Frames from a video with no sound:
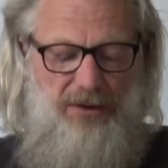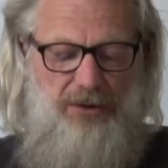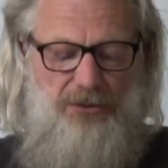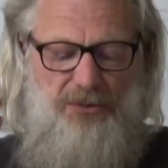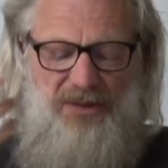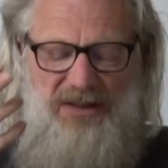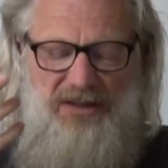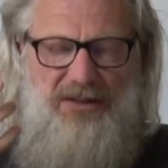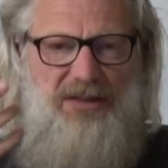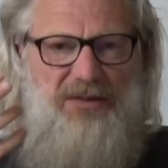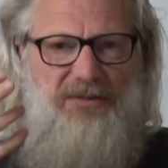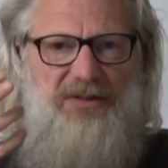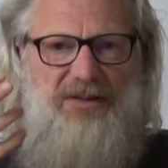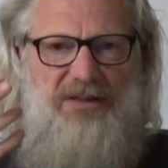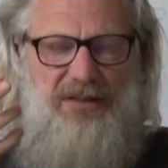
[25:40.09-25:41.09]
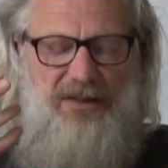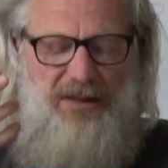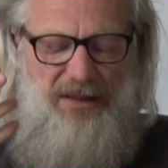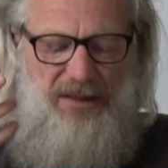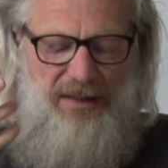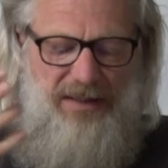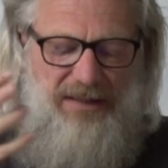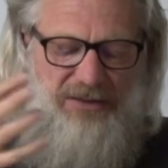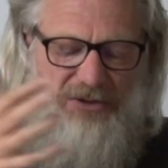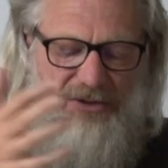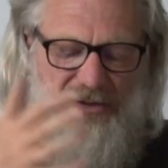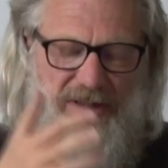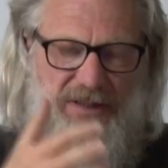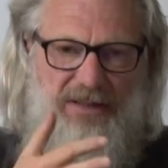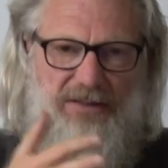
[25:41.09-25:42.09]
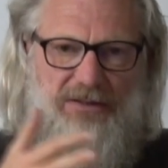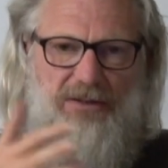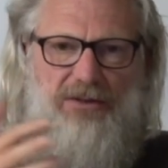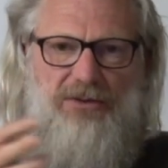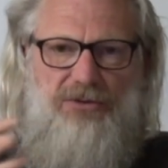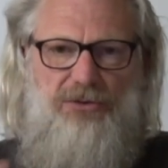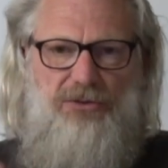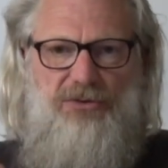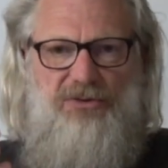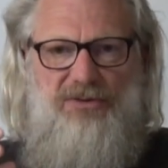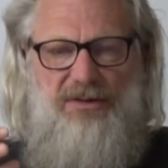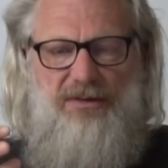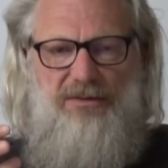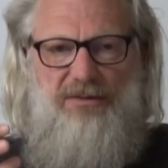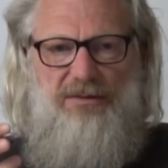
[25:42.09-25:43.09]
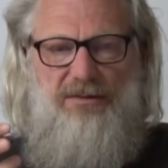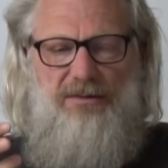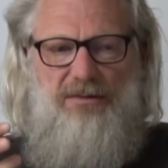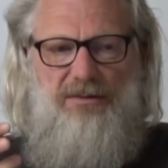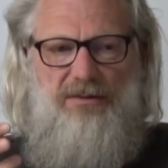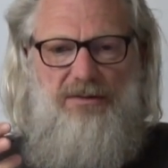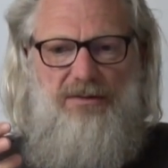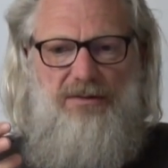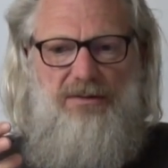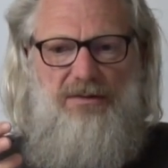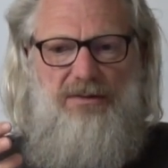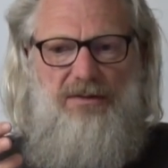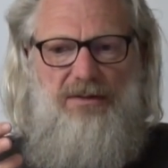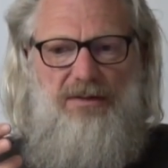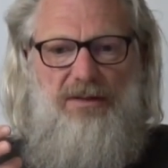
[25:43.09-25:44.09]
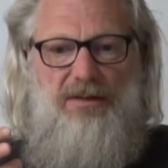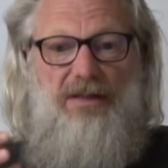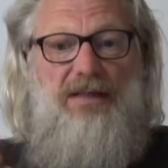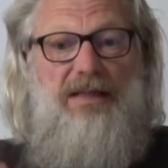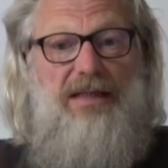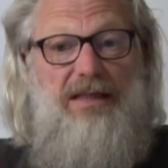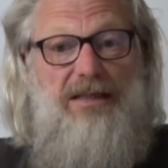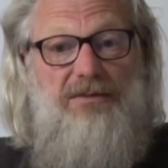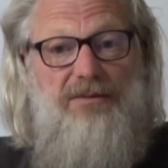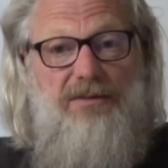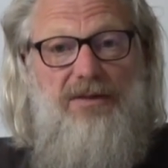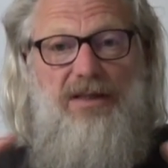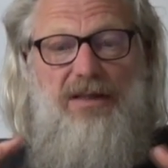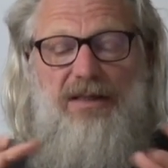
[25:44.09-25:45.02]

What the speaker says: creativity and shared success, even